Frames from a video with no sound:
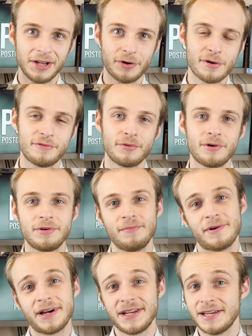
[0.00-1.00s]
Hello
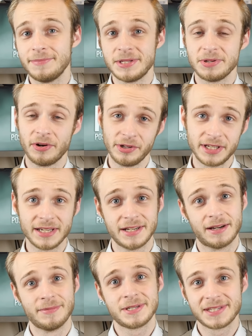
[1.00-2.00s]
everyone, my name is Ollie and
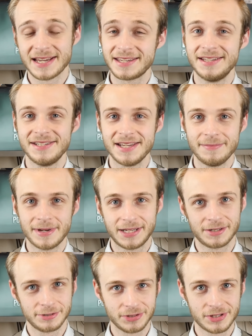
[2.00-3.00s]
I'm a second year
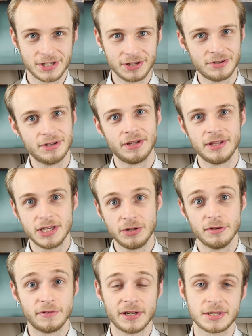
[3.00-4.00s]
medical student at the
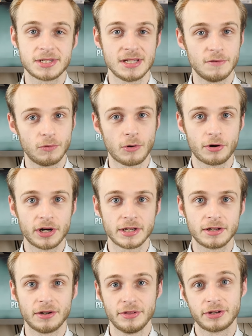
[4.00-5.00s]
University of
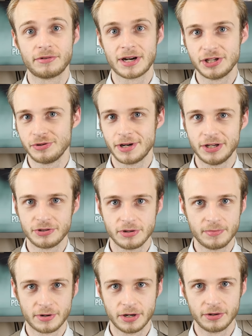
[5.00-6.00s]
Warwick on the Graduate Entry
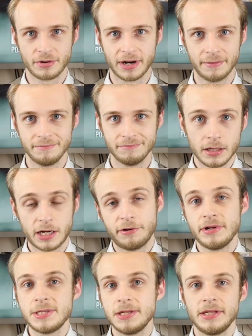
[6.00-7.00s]
Programme. I
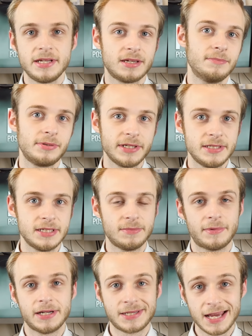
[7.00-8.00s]
recently completed
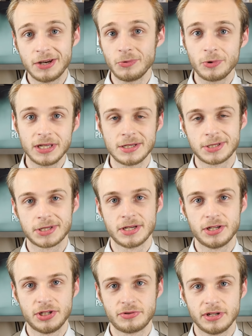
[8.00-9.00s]
my ten week
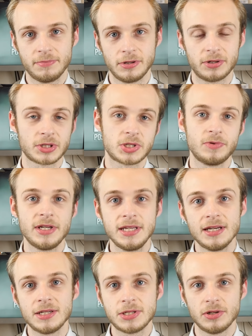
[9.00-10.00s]
surgery block, so in
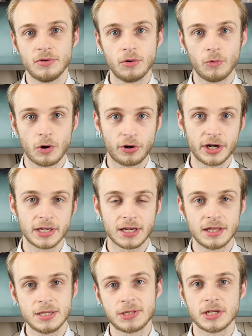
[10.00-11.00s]
year two at
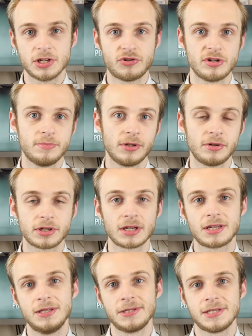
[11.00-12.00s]
Warwick, this surgery block
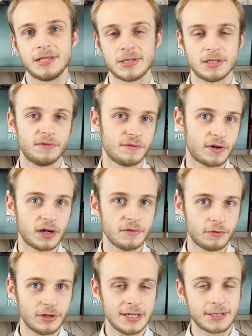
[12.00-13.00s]
consists of
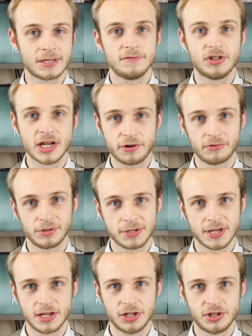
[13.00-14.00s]
five weeks of general
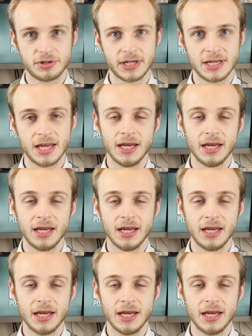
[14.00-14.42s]
surgery